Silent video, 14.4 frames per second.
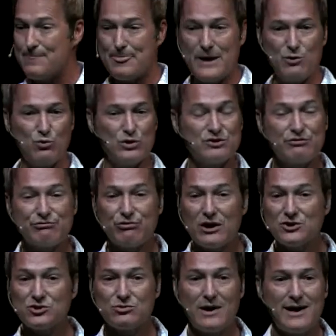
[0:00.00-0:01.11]
it was
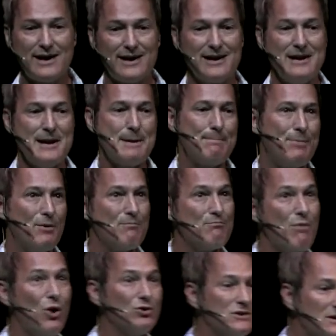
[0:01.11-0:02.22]
frustrating, but
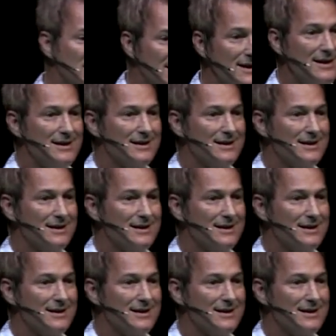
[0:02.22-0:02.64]
mostly